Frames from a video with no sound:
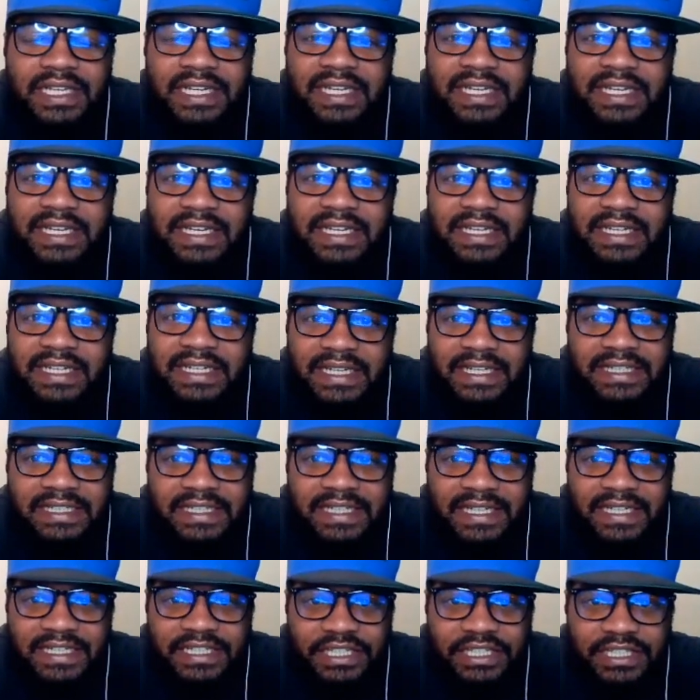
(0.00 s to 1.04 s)
the
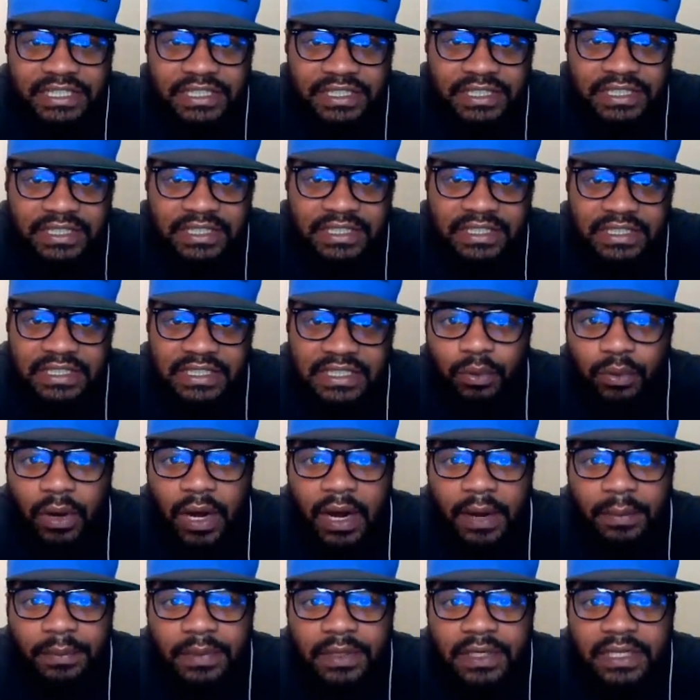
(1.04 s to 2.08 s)
indentions
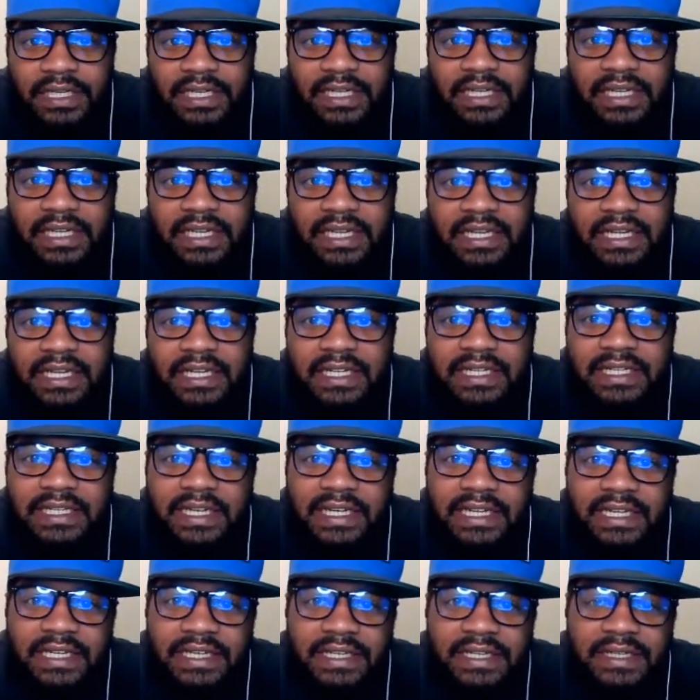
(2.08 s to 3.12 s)
properly,
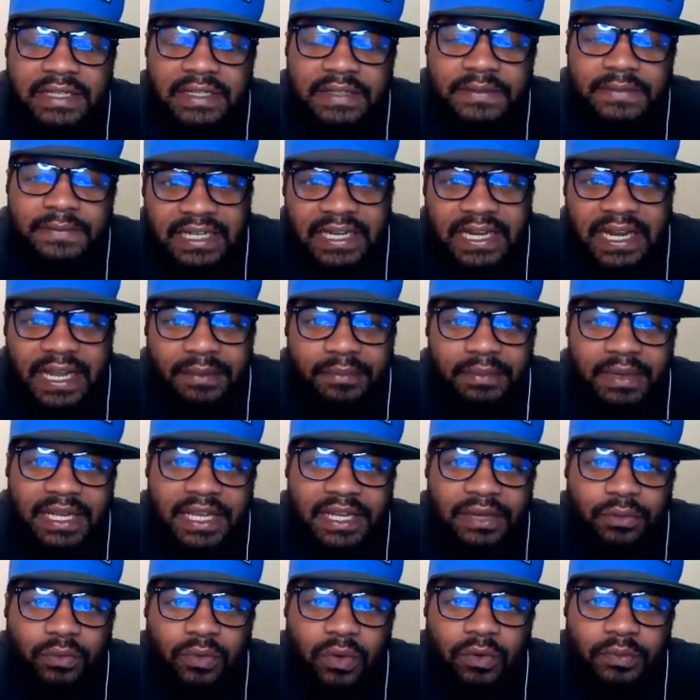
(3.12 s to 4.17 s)
then
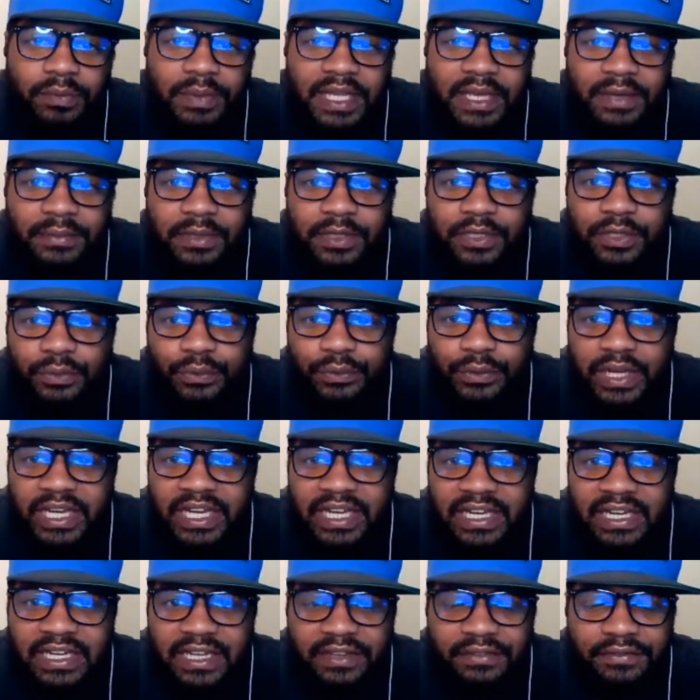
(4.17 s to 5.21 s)
Netplan won't be able to
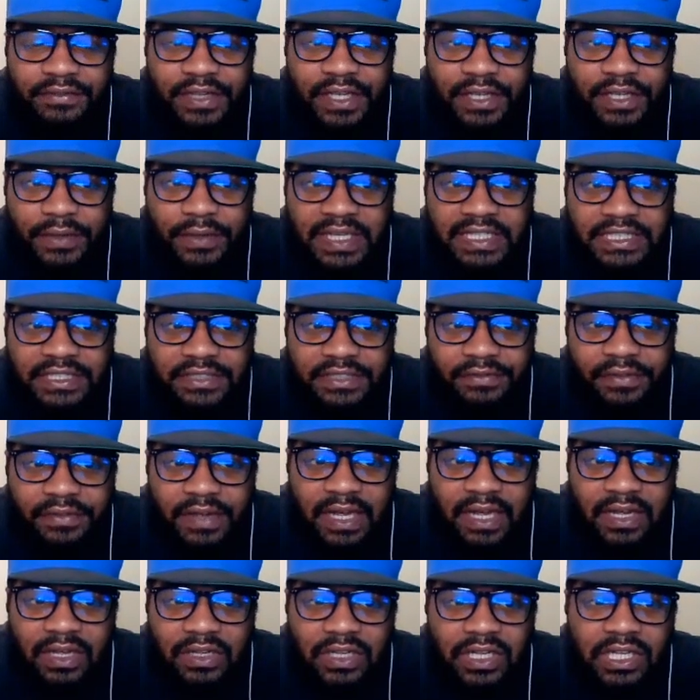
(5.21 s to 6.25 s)
read the configuration
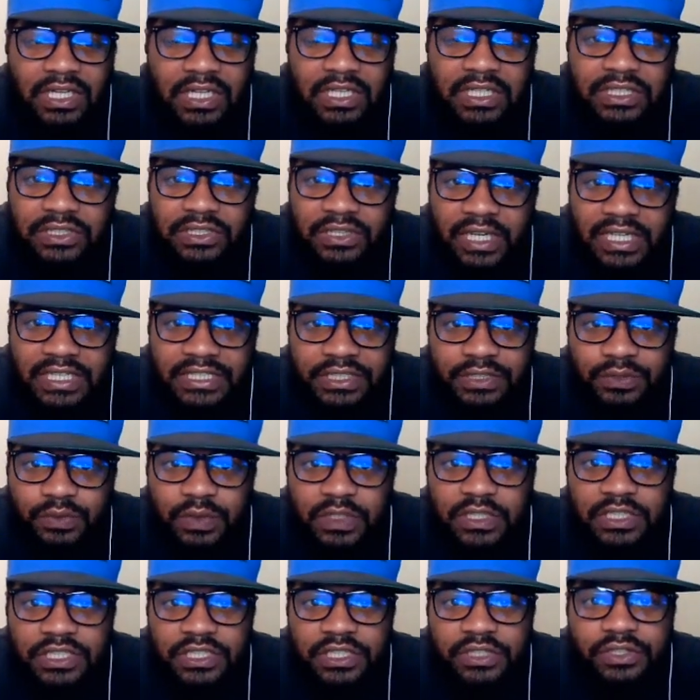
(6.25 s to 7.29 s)
file. So I just want
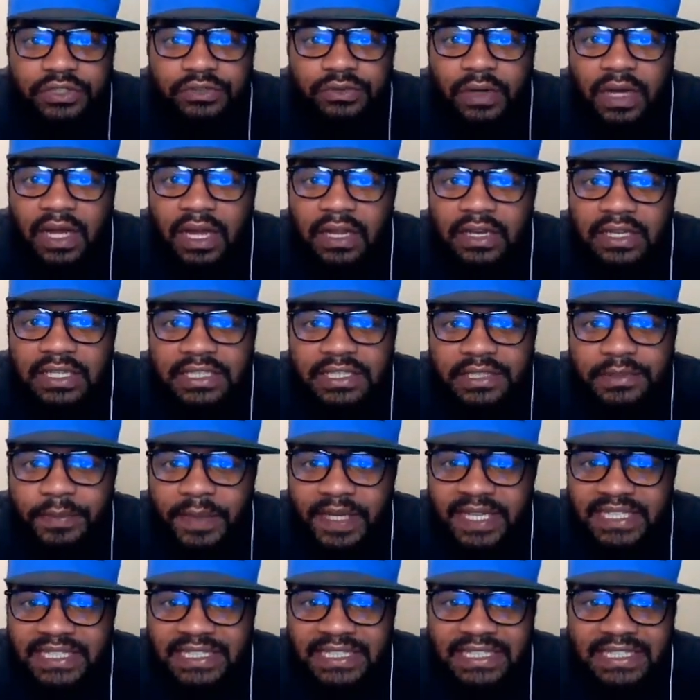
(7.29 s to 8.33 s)
to show you all the
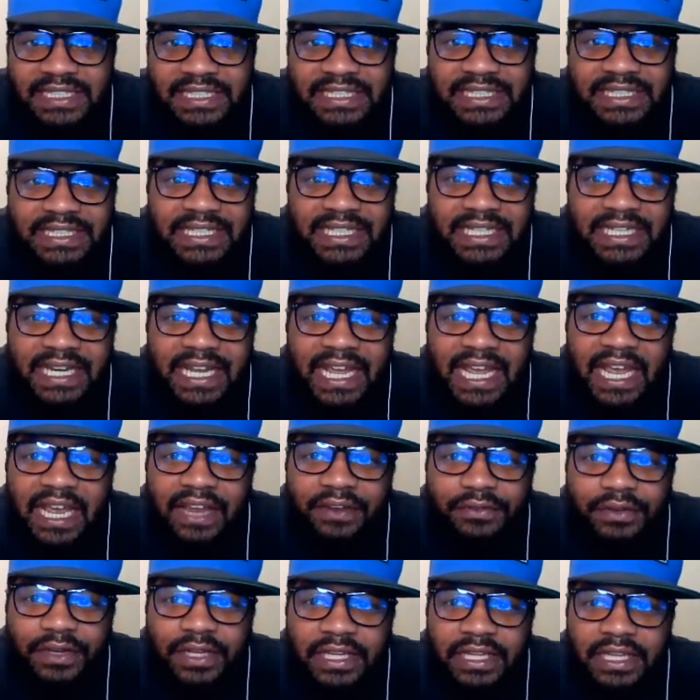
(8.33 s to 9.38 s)
spaces and
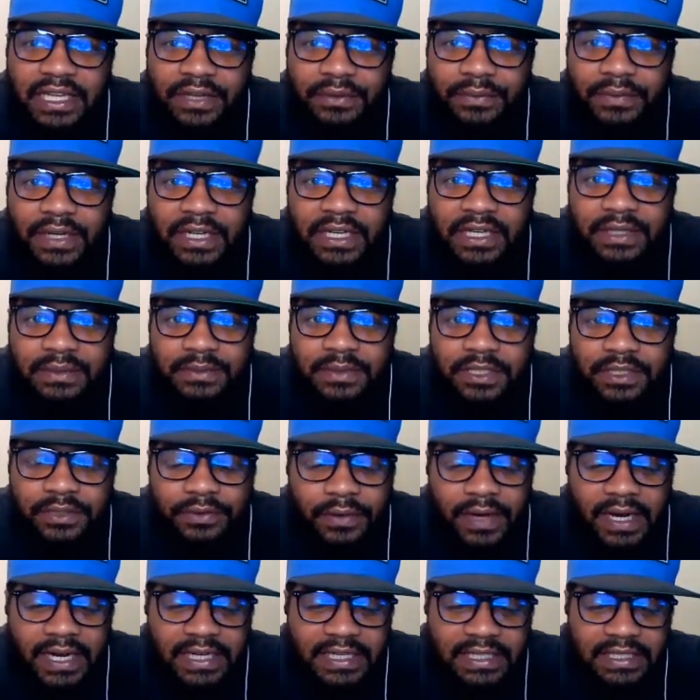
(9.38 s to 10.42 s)
everything when it comes to
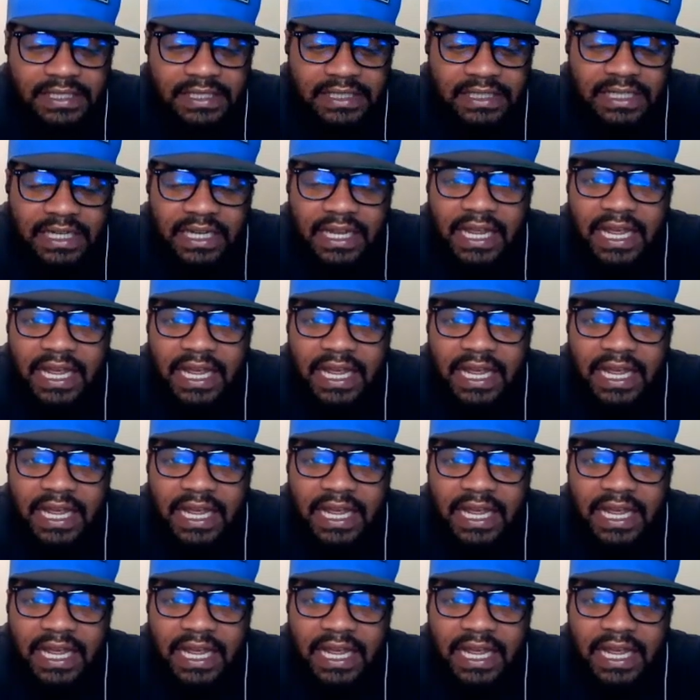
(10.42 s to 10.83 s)
writing